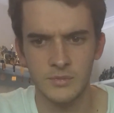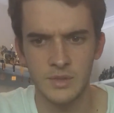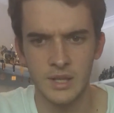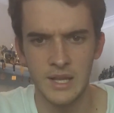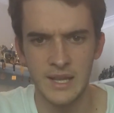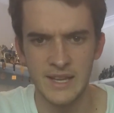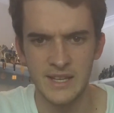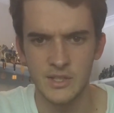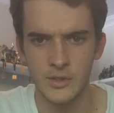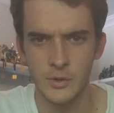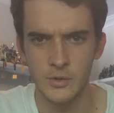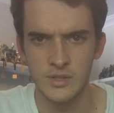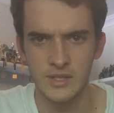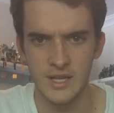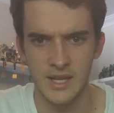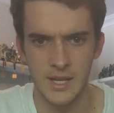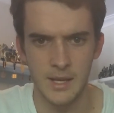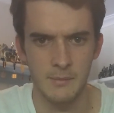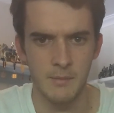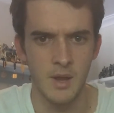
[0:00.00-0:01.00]
League 2
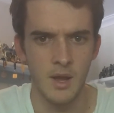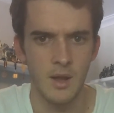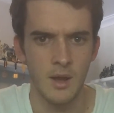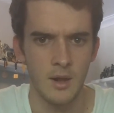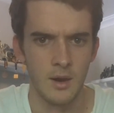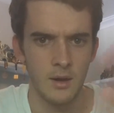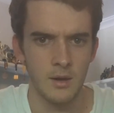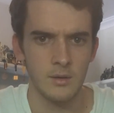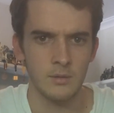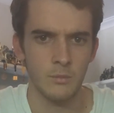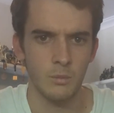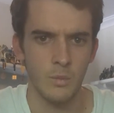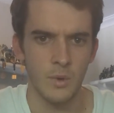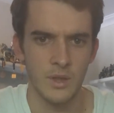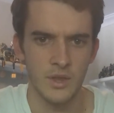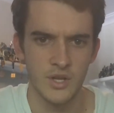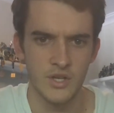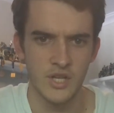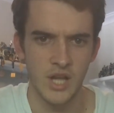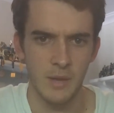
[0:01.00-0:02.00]
team,
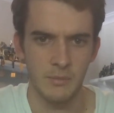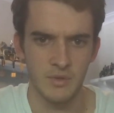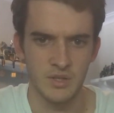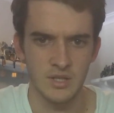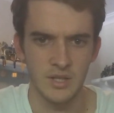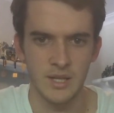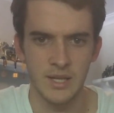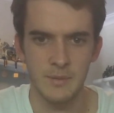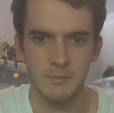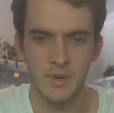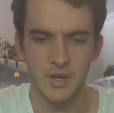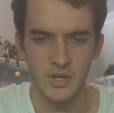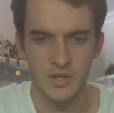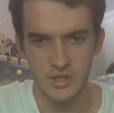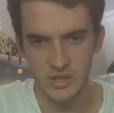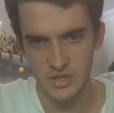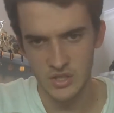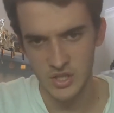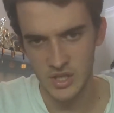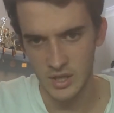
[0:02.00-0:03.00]
win the Champions League by
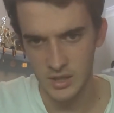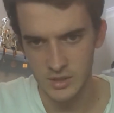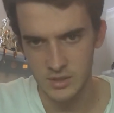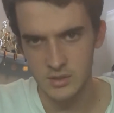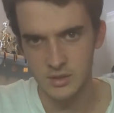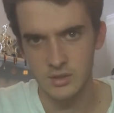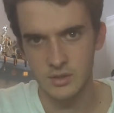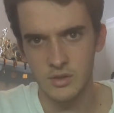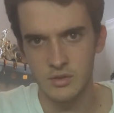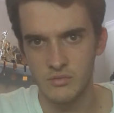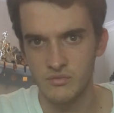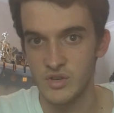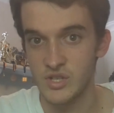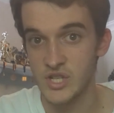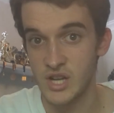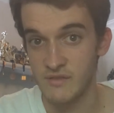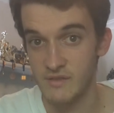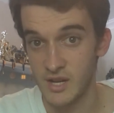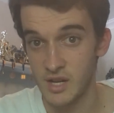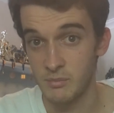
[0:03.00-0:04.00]
using just
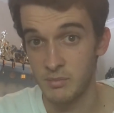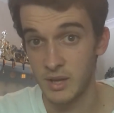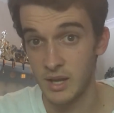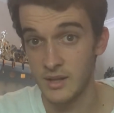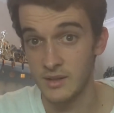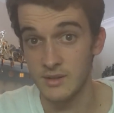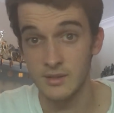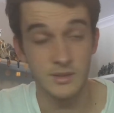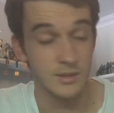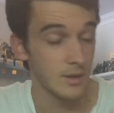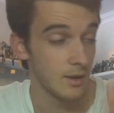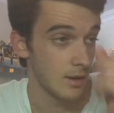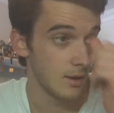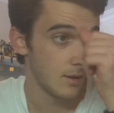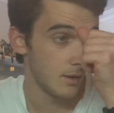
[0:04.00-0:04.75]
regenerated players.